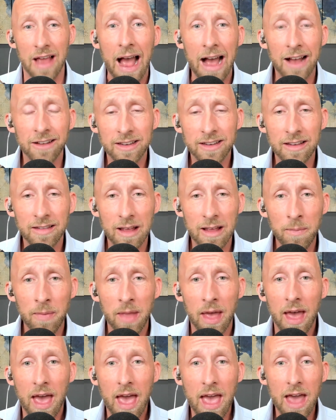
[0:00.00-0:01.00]
asking them,
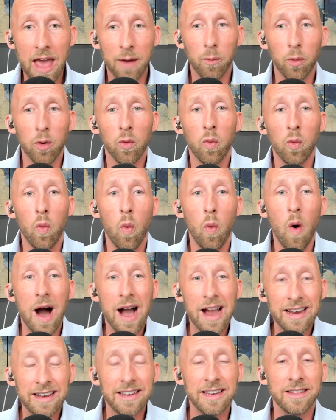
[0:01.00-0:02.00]
and we're
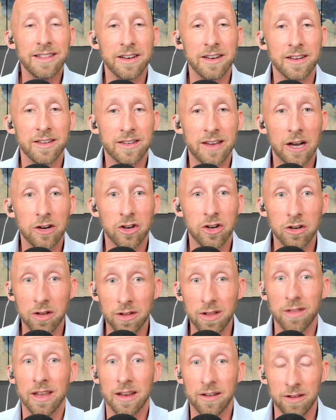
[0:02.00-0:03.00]
widening the discussion to
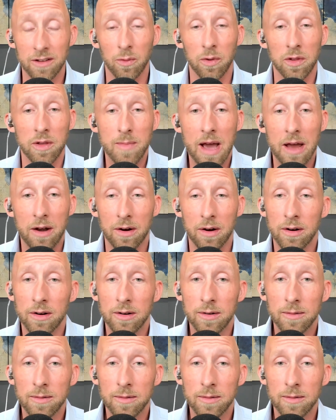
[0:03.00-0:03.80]
the things that really matter.